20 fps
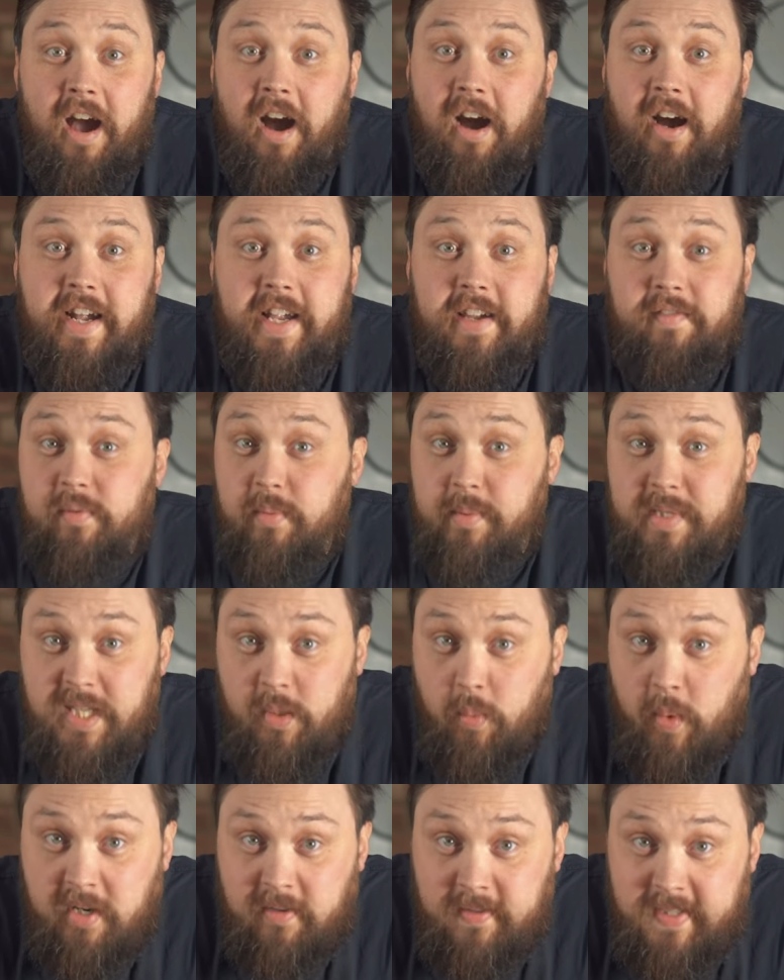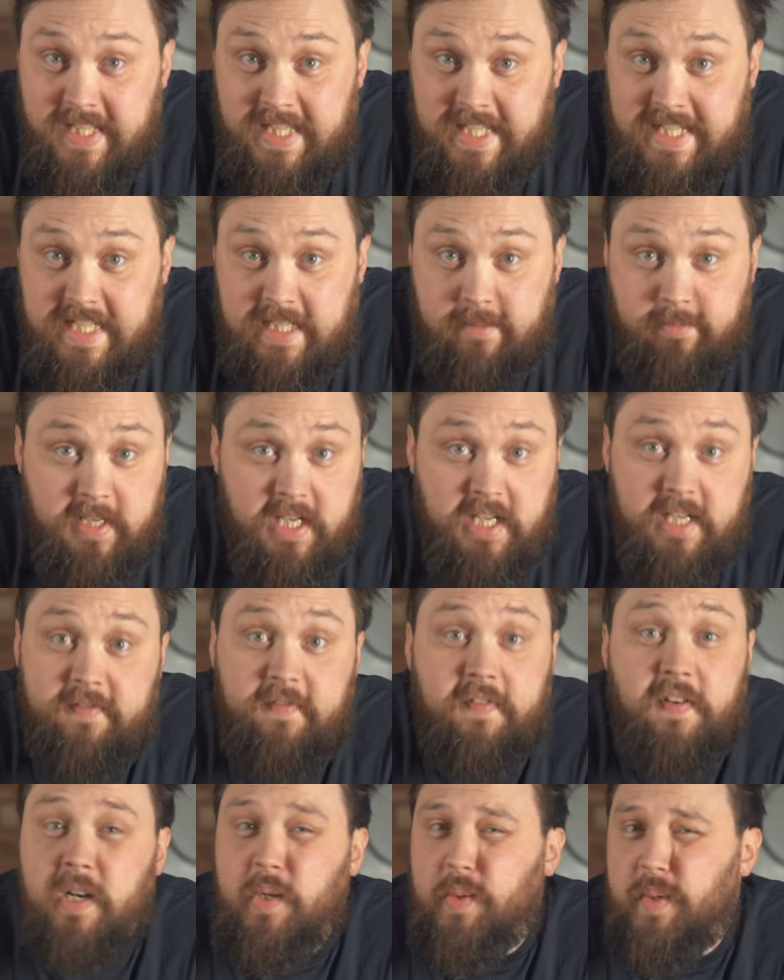Hi everybody, welcome to the deep dive.
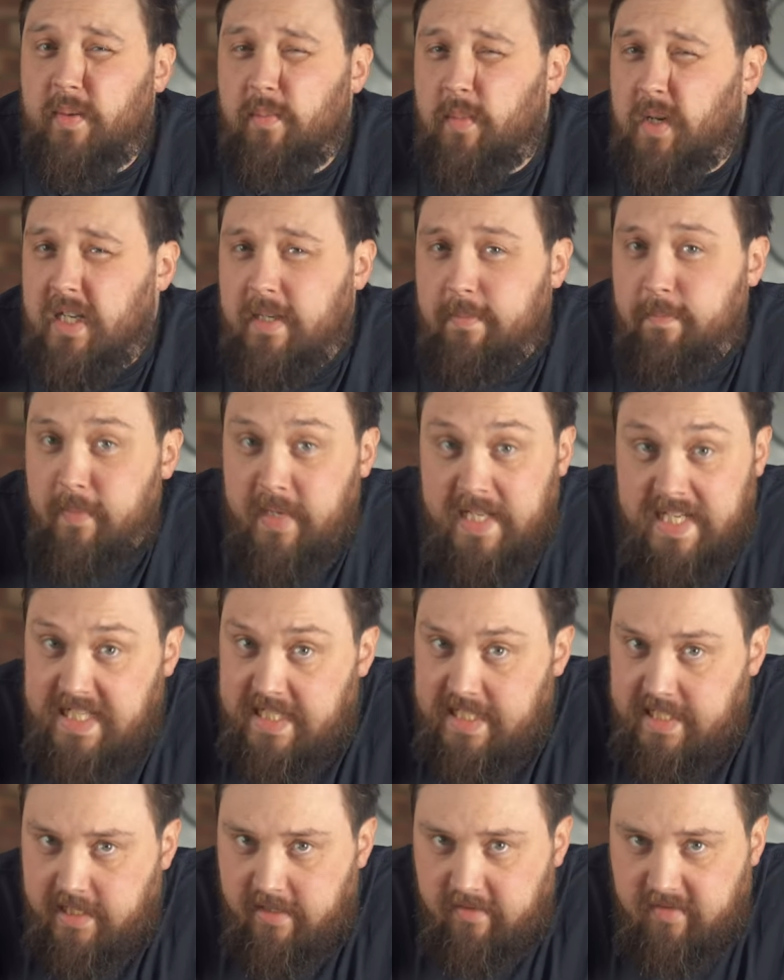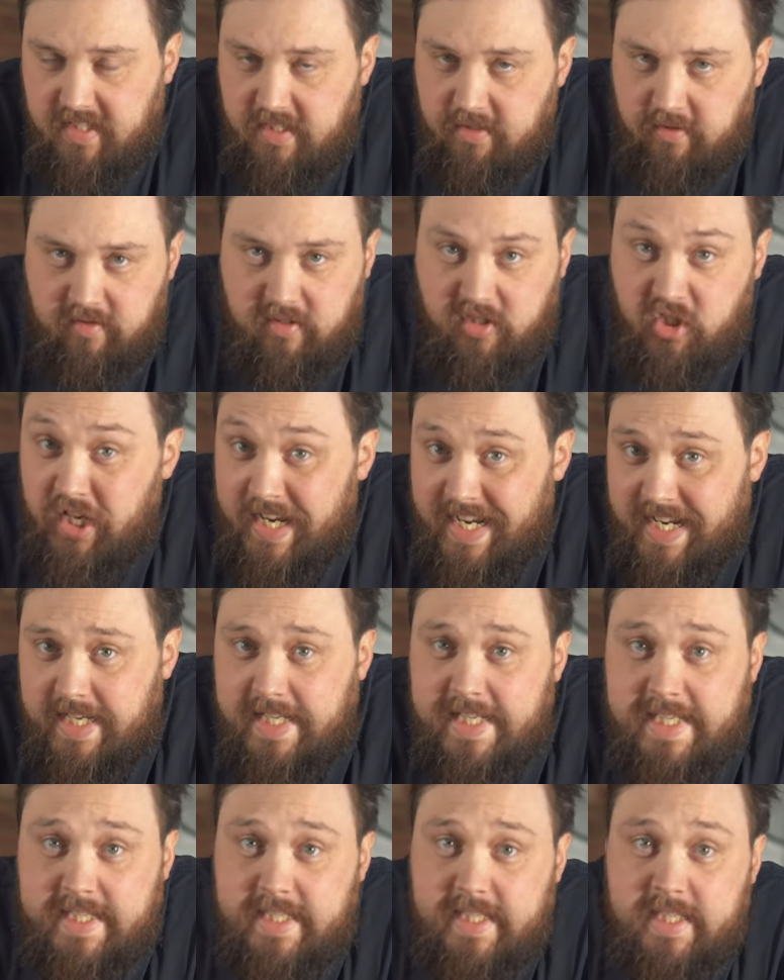Following my mini series on
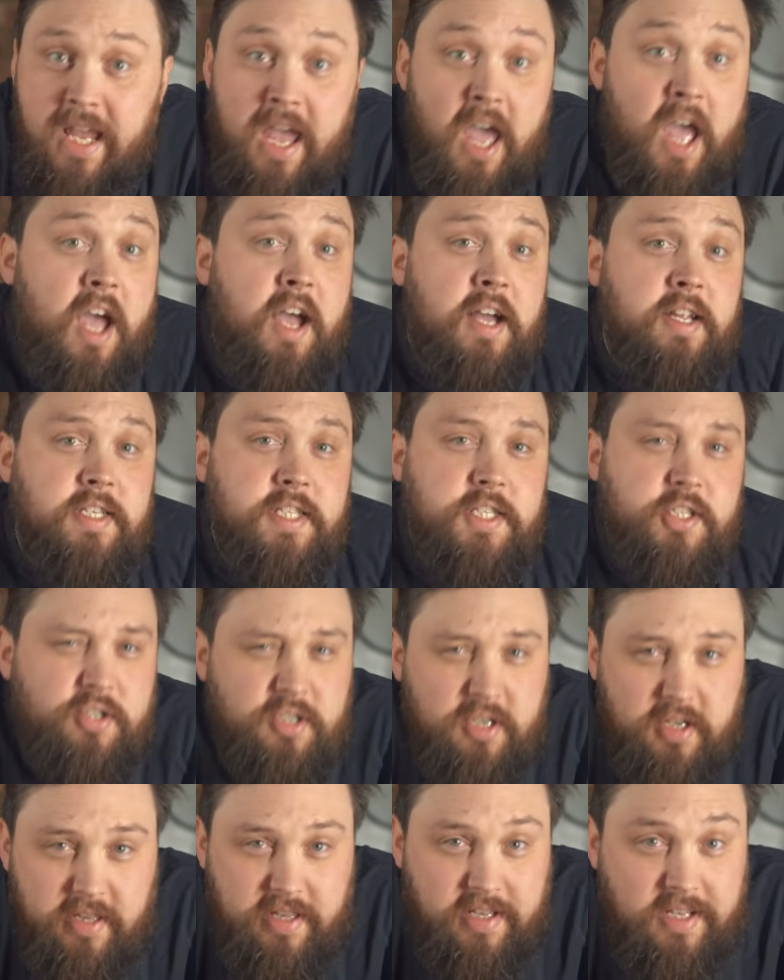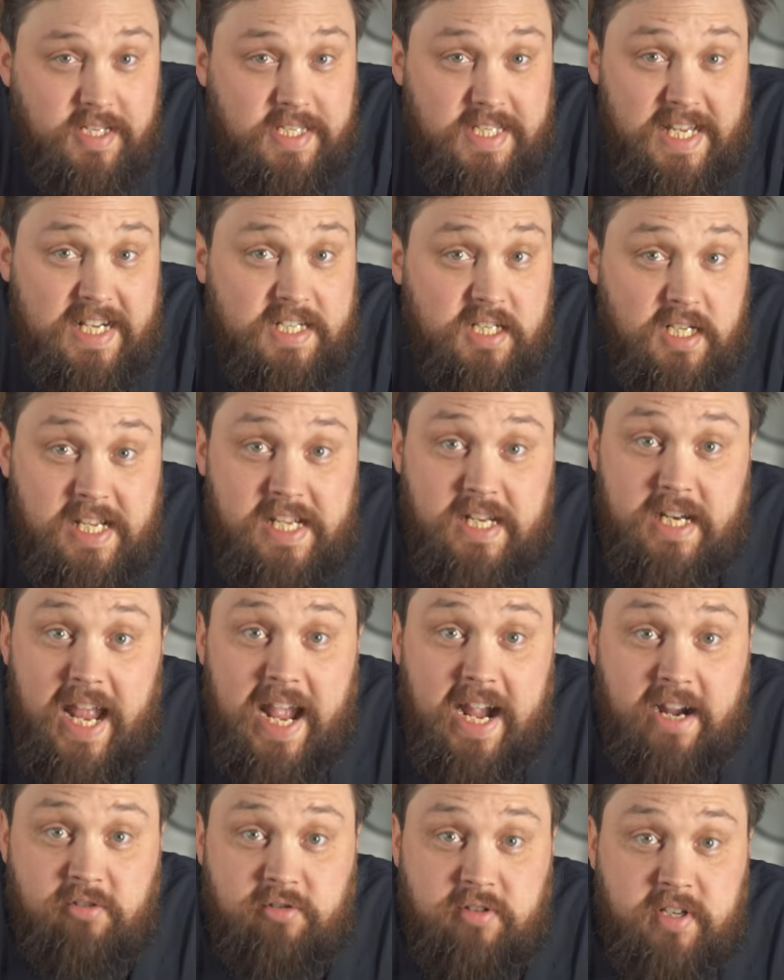checklists, did you know that there's actually an
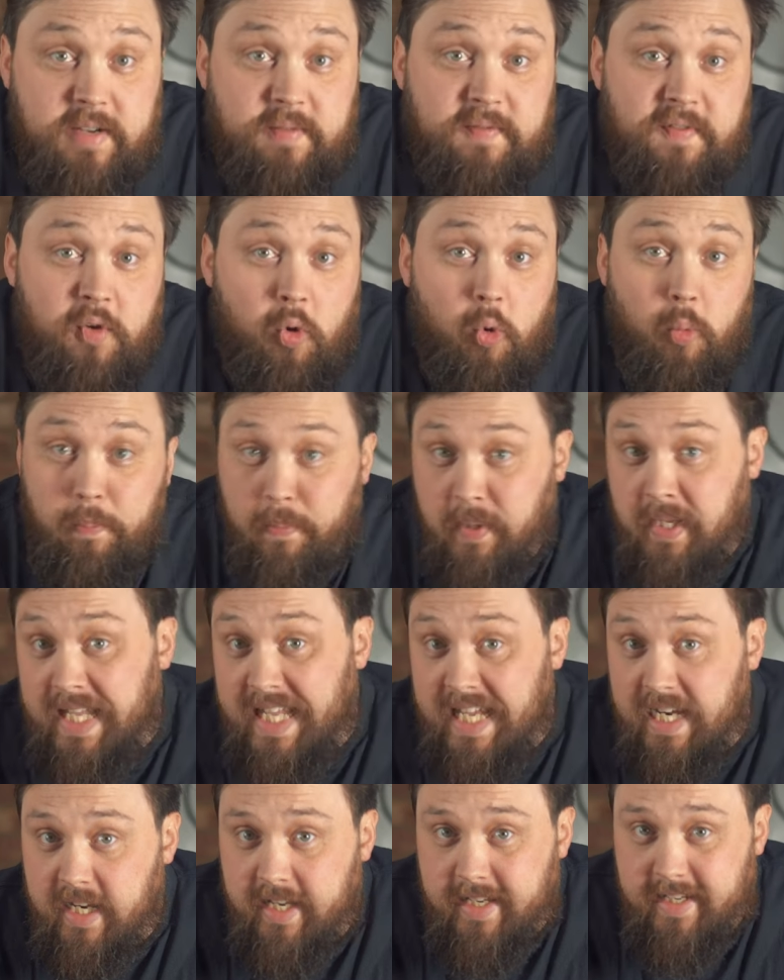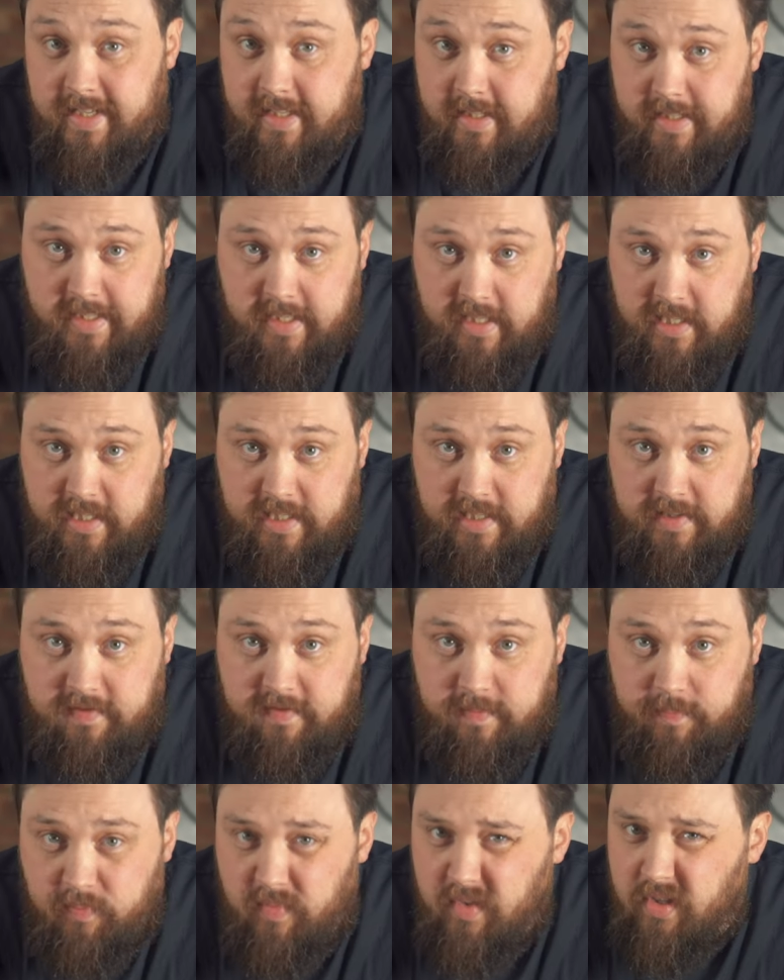acronym for beginning a dive?
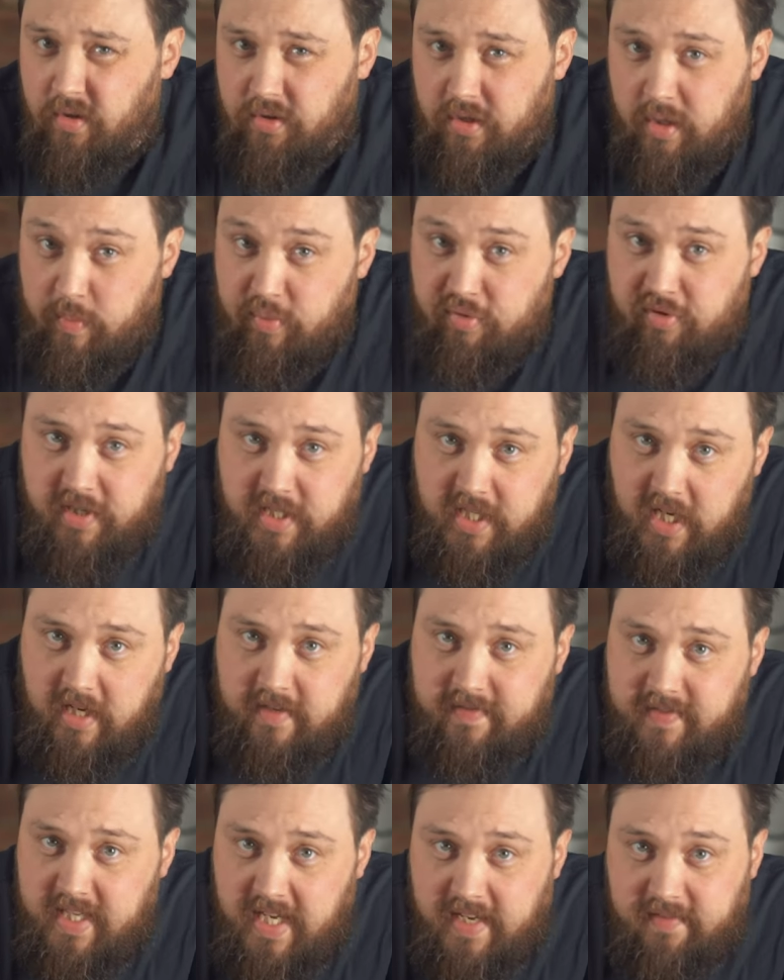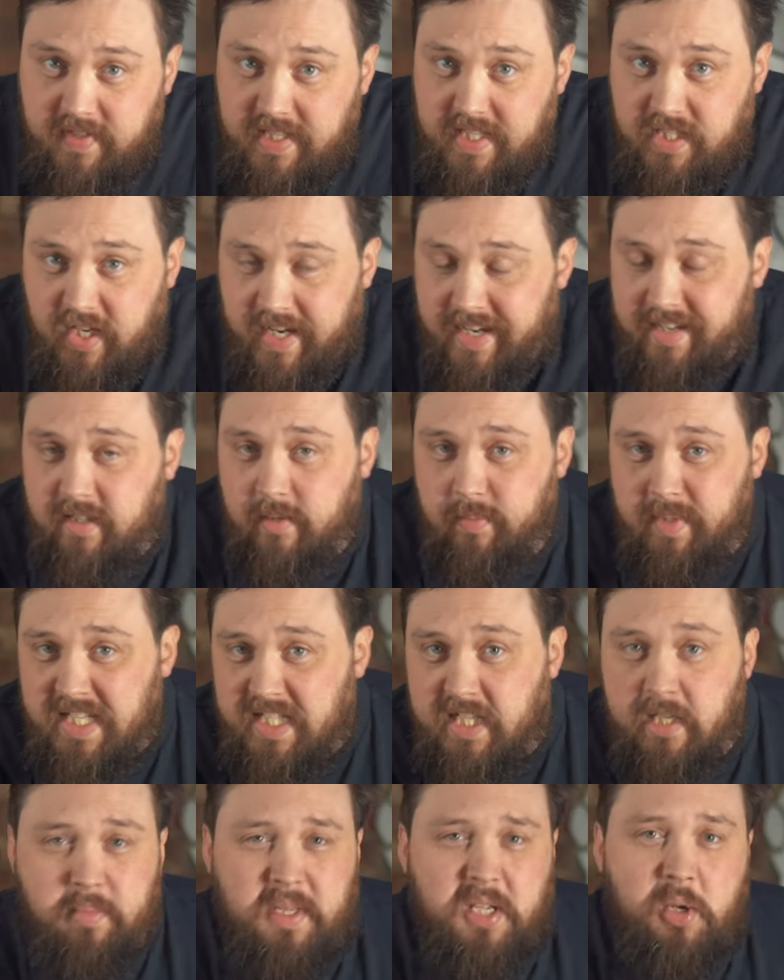Not your pre-dive safety check, the
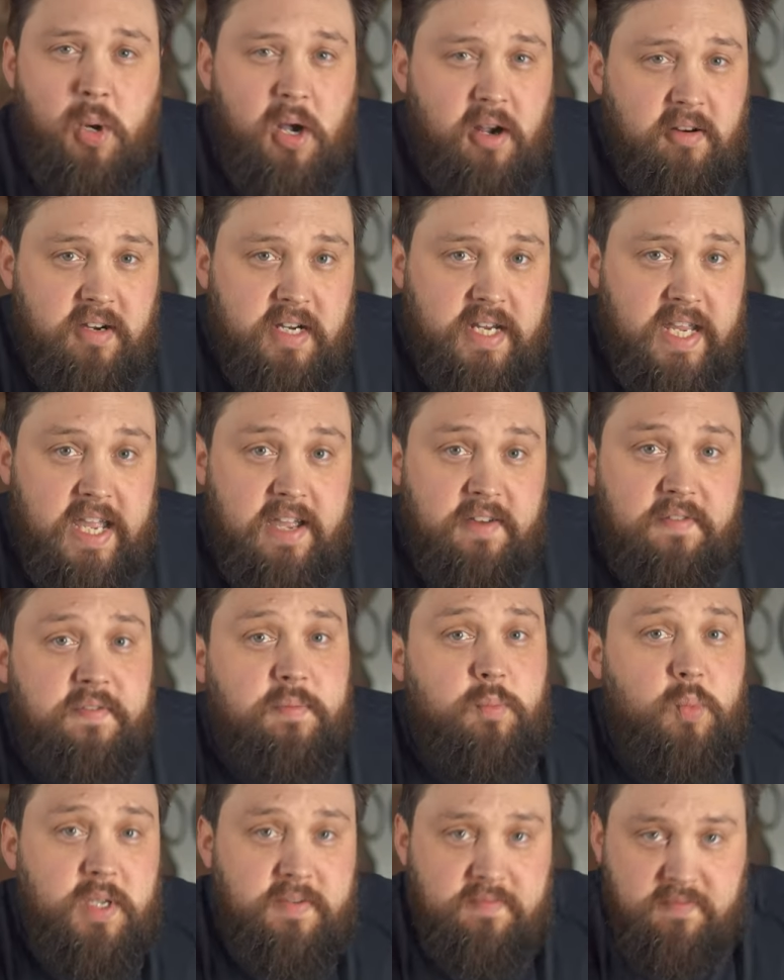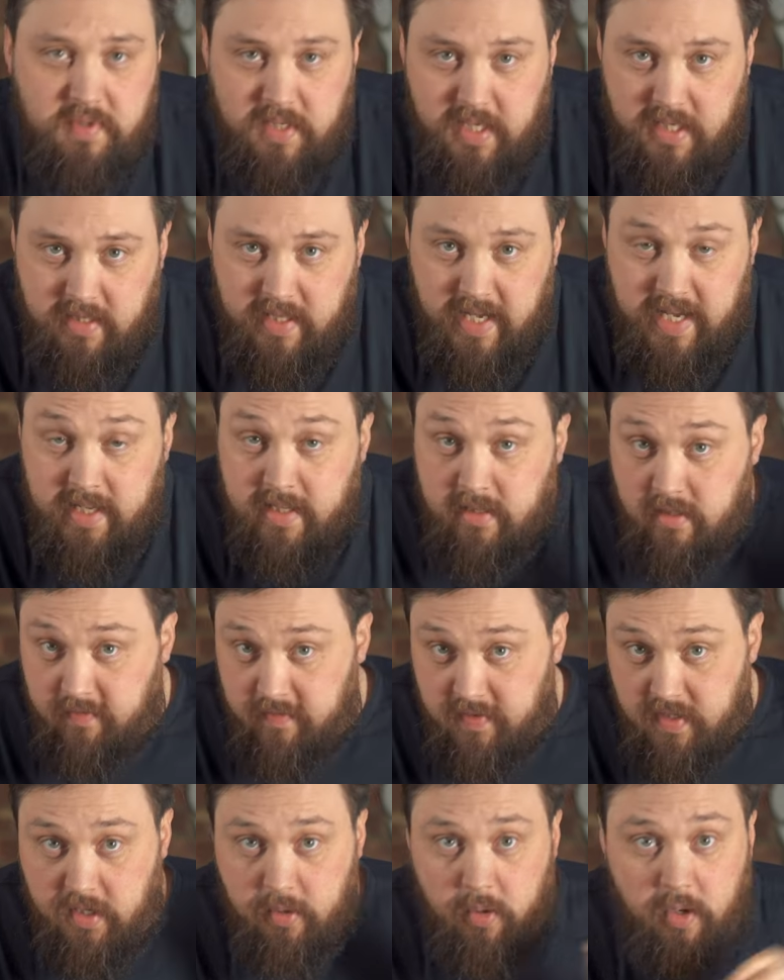BWRAF, we've done that in the
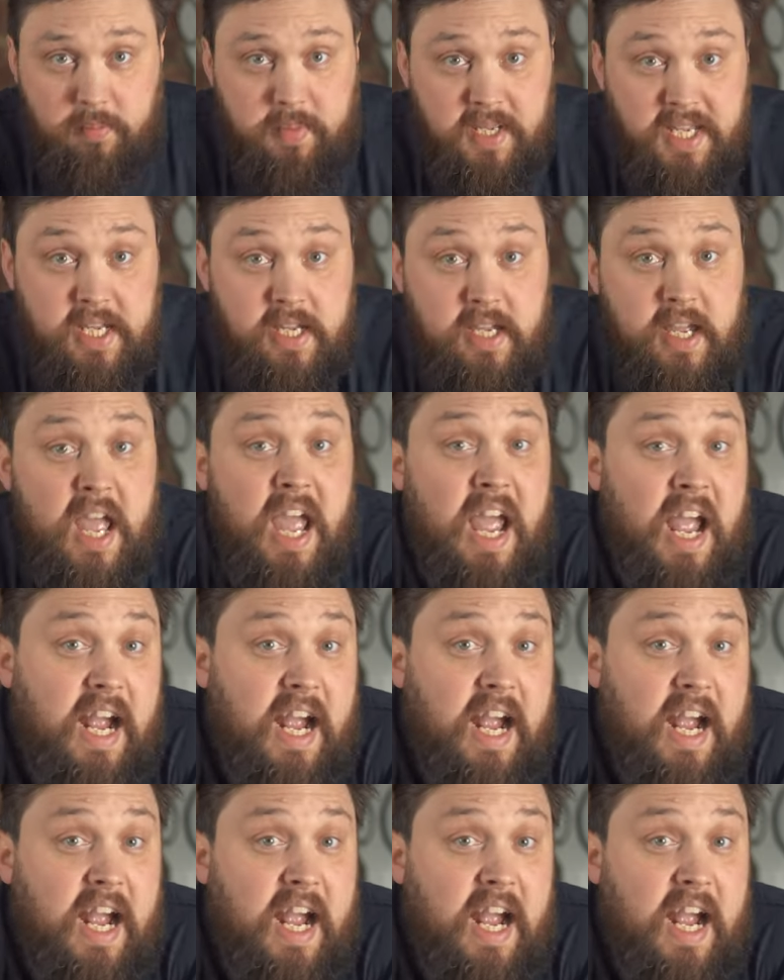video up here.